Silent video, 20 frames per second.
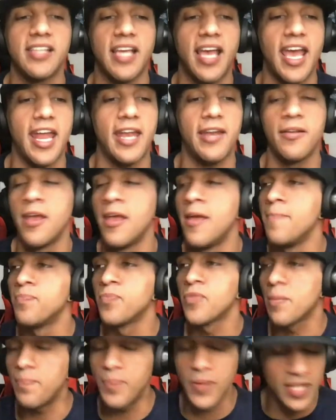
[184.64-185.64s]
and
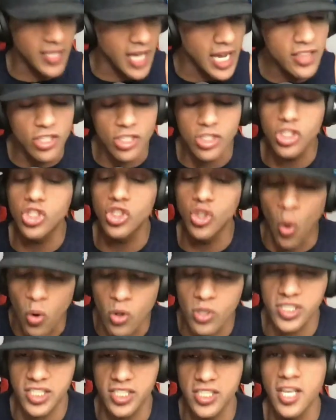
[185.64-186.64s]
be like the
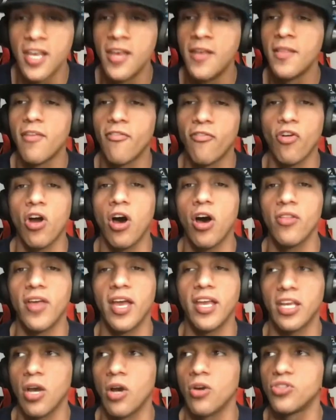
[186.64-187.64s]
source for online
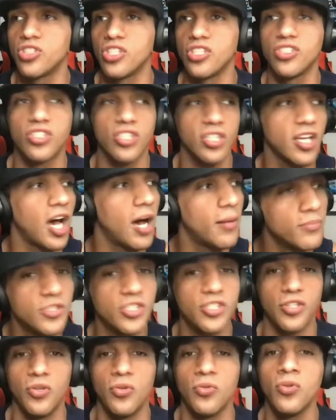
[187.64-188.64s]
coaches to come
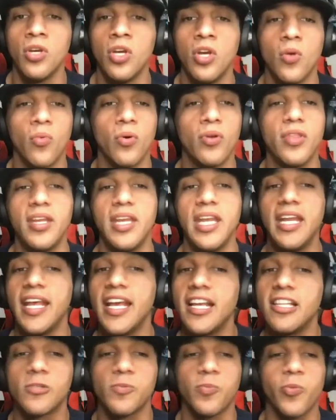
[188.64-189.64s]
to when they need
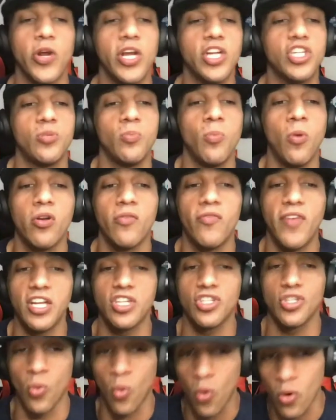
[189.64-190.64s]
inspiration,
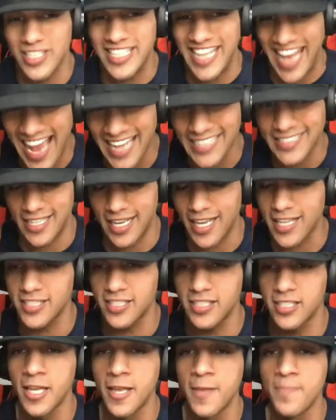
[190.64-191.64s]
motivation, or
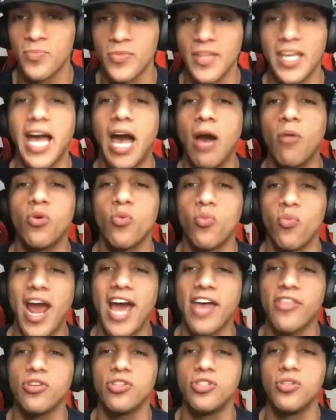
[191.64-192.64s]
tactics. Like I would
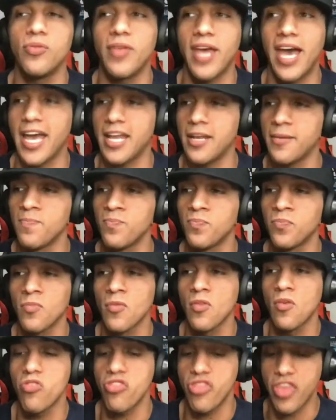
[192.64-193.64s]
rather do that
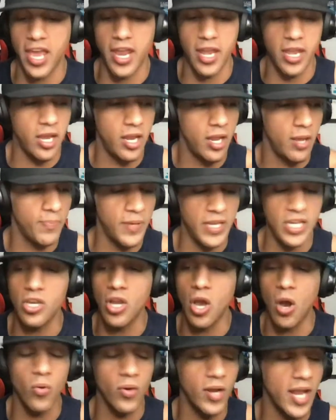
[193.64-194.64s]
than be
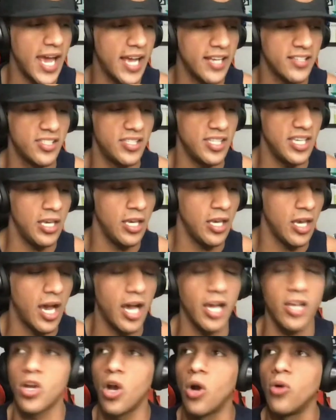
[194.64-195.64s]
known as the
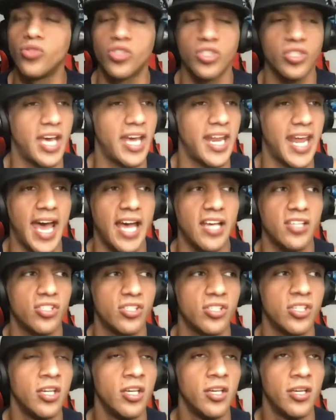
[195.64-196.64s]
coach that has
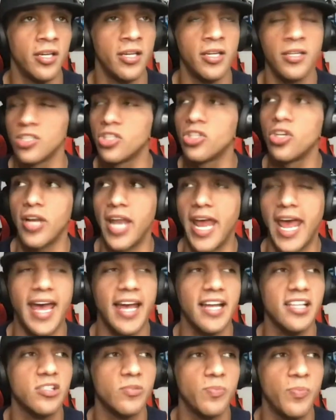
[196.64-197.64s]
good
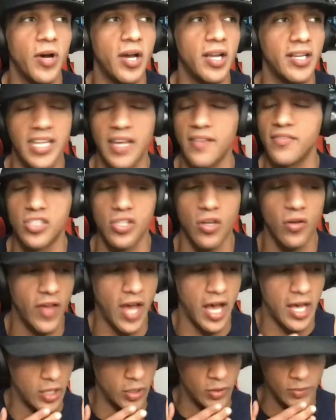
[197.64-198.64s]
ads but gives no
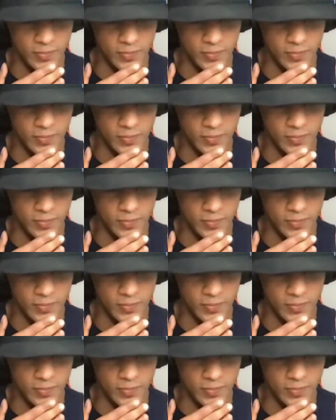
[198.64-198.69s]
value.